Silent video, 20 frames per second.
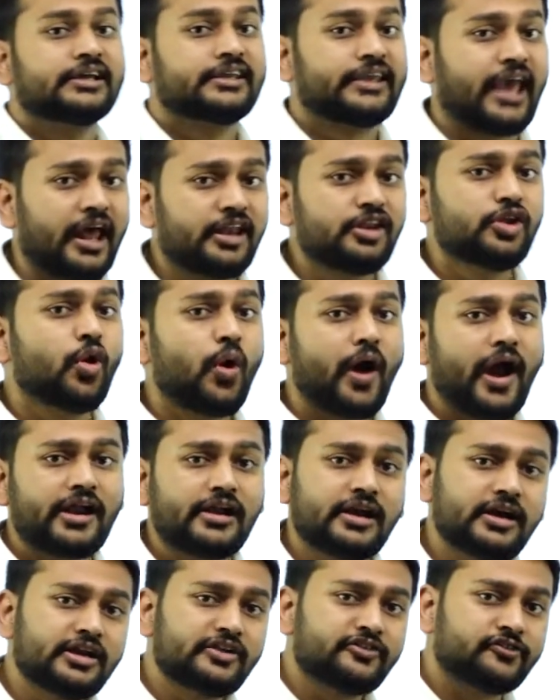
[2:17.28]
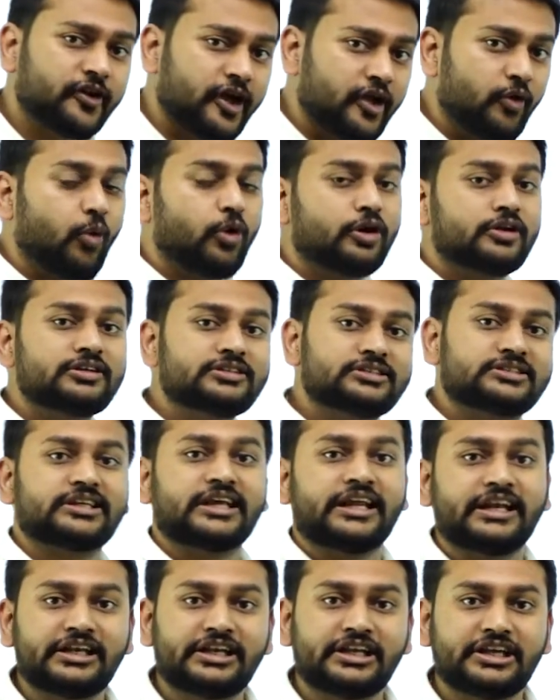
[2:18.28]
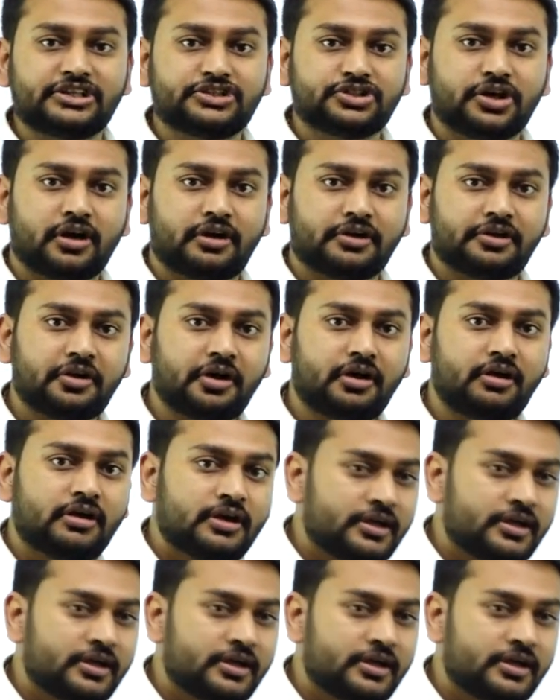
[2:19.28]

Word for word: Can you identify what is integer here?